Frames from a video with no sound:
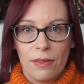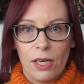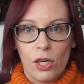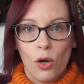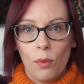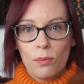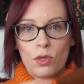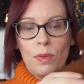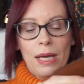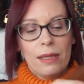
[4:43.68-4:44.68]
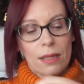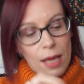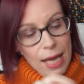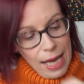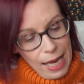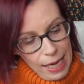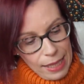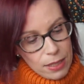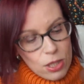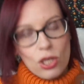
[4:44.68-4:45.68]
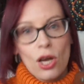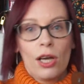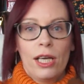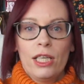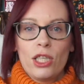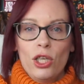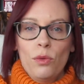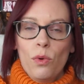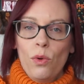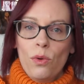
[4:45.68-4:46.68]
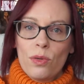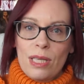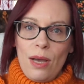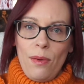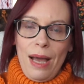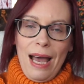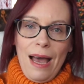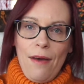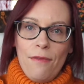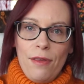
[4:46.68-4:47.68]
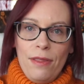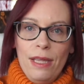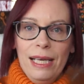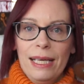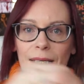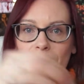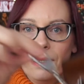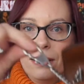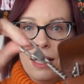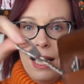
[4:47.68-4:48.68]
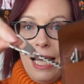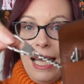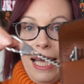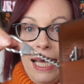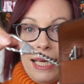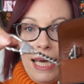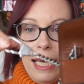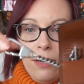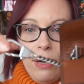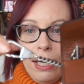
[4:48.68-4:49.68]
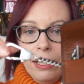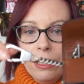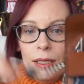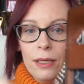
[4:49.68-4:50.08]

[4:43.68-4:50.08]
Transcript: that it comes with. Inside you also have the little key ring